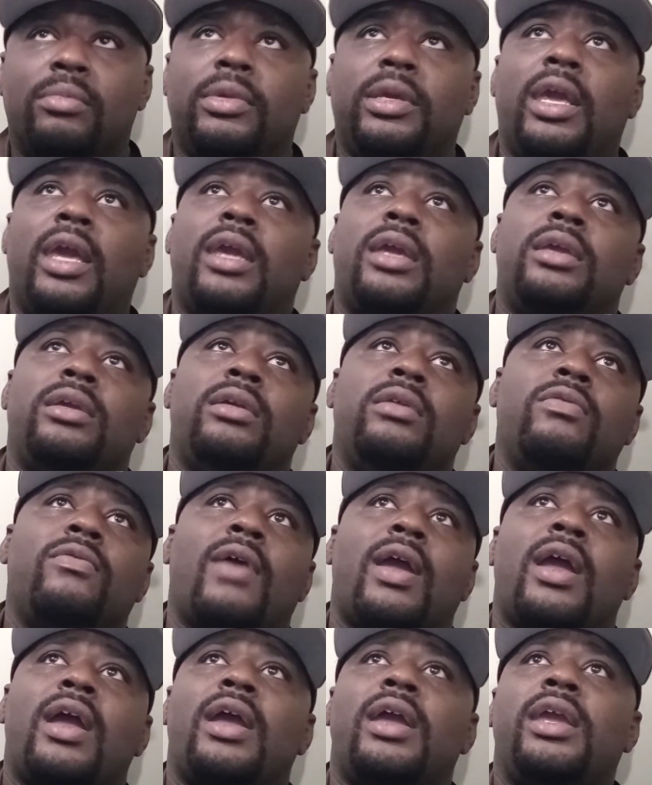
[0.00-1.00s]
Yet
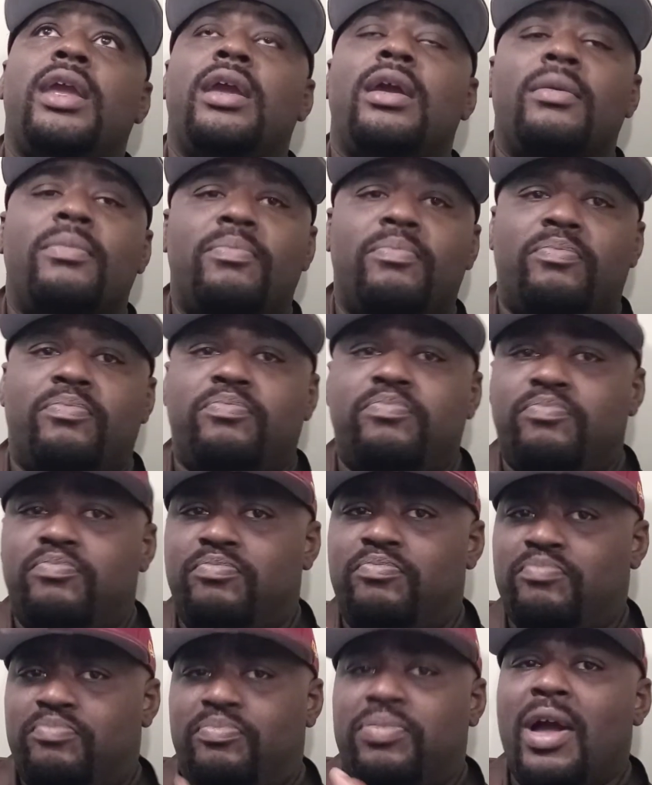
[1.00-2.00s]
you around here
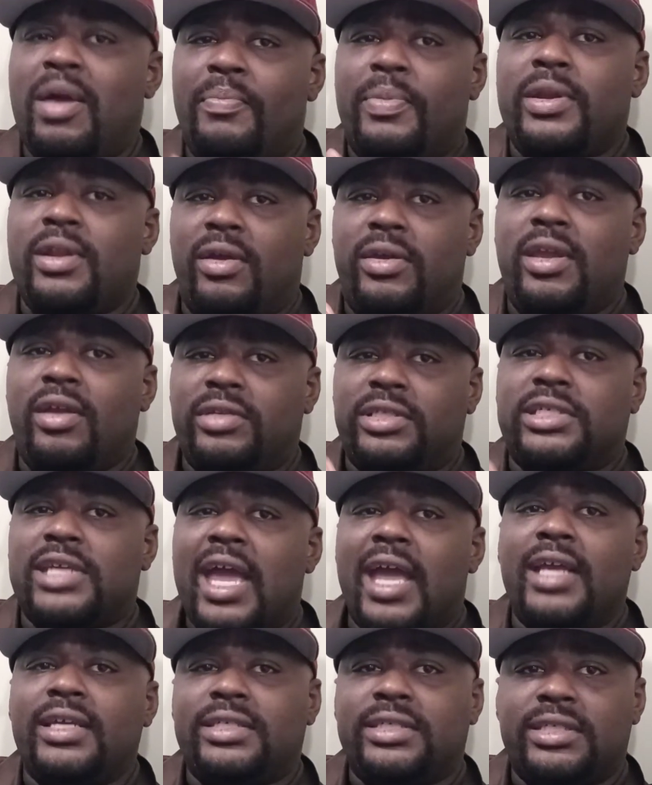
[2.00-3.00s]
pumping on your
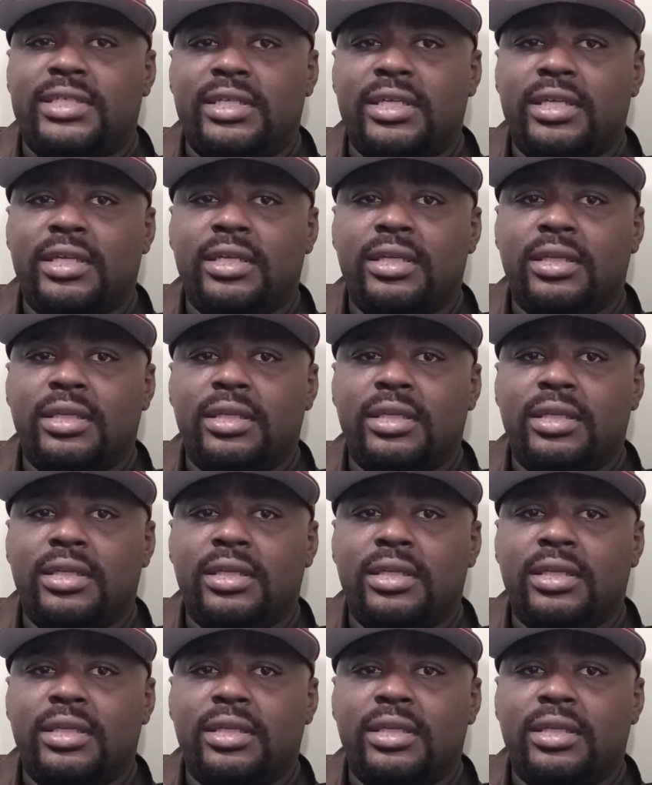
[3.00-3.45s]
chest?